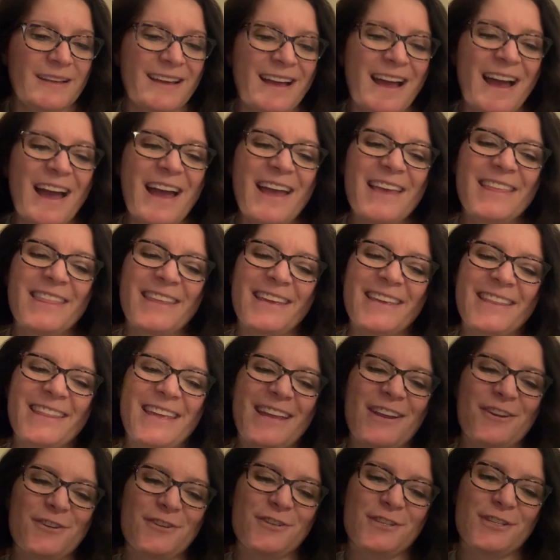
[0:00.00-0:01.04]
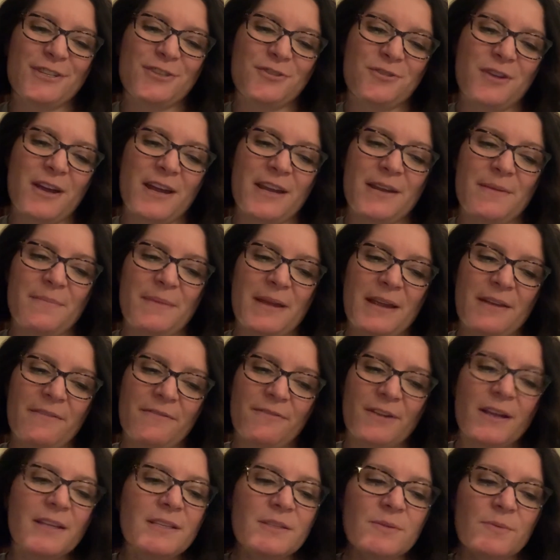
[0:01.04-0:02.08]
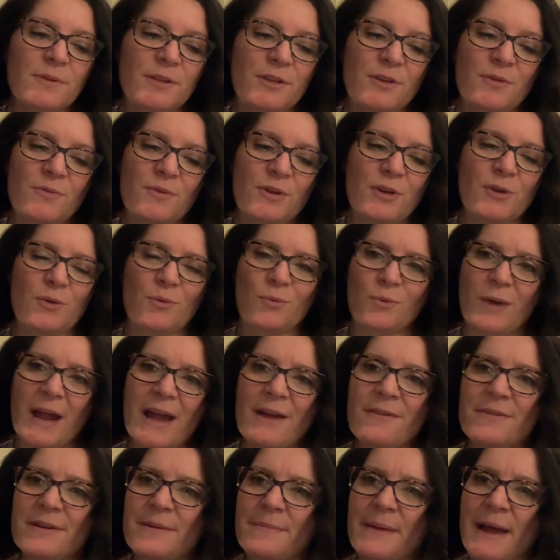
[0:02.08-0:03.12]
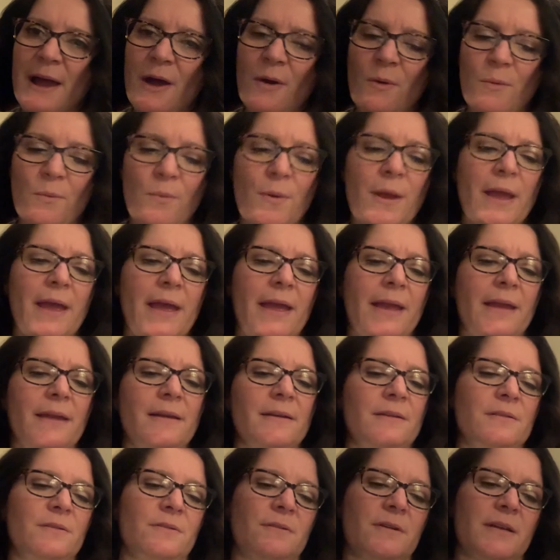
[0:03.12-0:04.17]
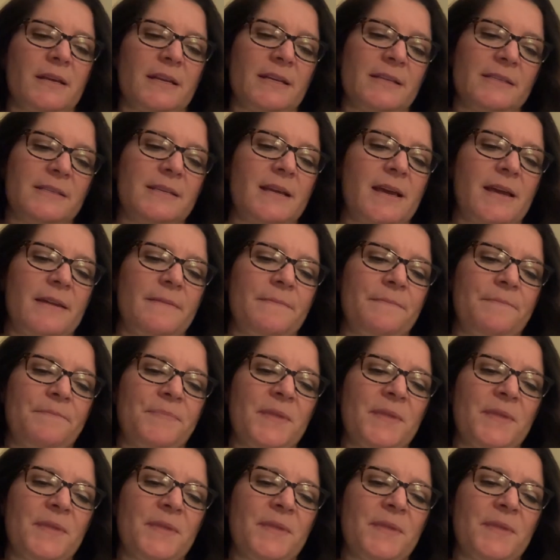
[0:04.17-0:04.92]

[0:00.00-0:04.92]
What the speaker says: "I think they are just trying to make friends with you in a roundabout way," Gloria said.